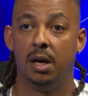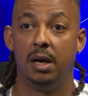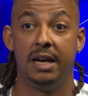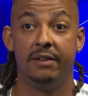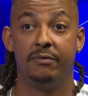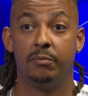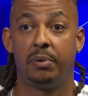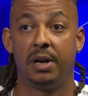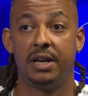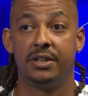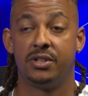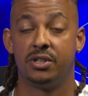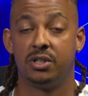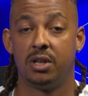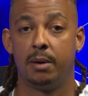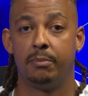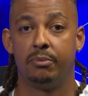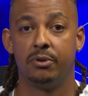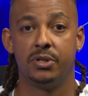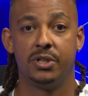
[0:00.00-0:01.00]
even places
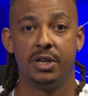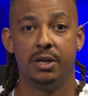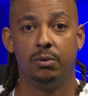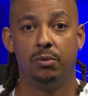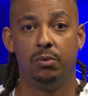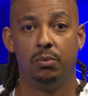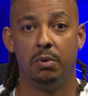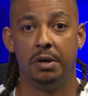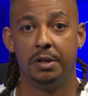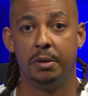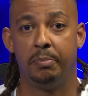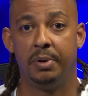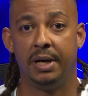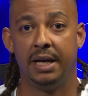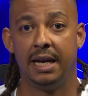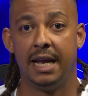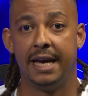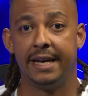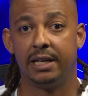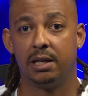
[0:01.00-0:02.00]
like Brazil where the
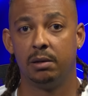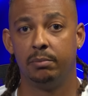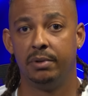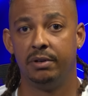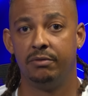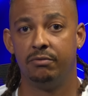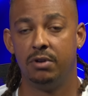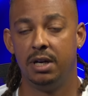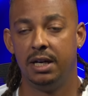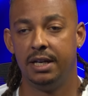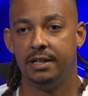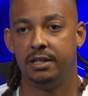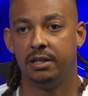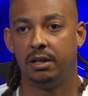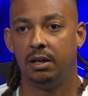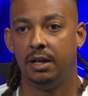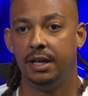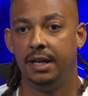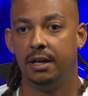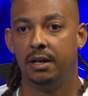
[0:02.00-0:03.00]
pit lane can be really
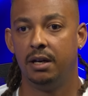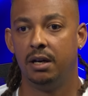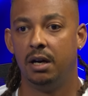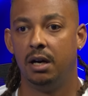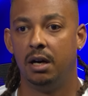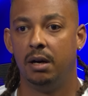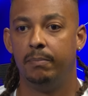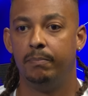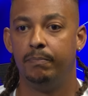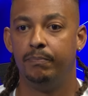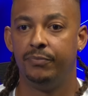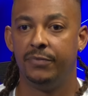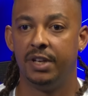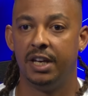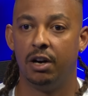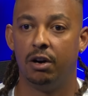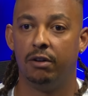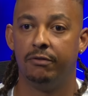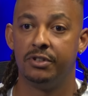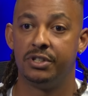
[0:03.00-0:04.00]
tight,
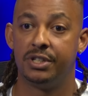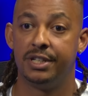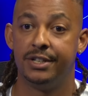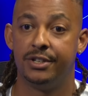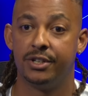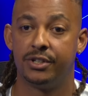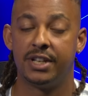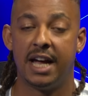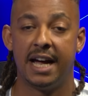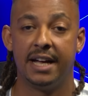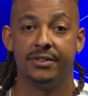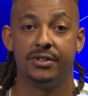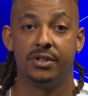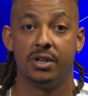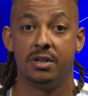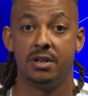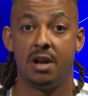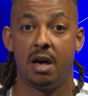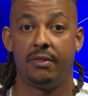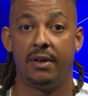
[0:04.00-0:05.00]
it obviously just adds
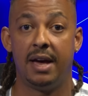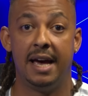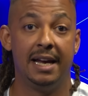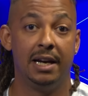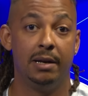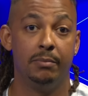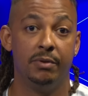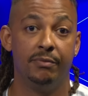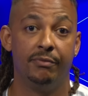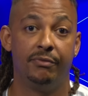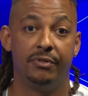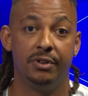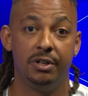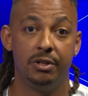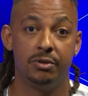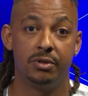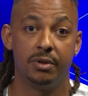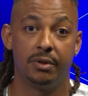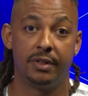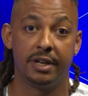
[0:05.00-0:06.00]
another element for
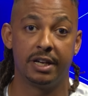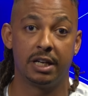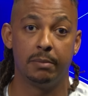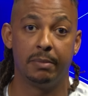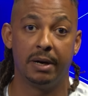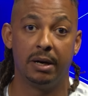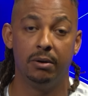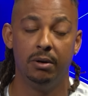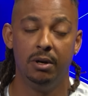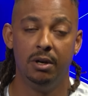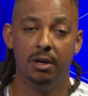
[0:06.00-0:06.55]
you to think about.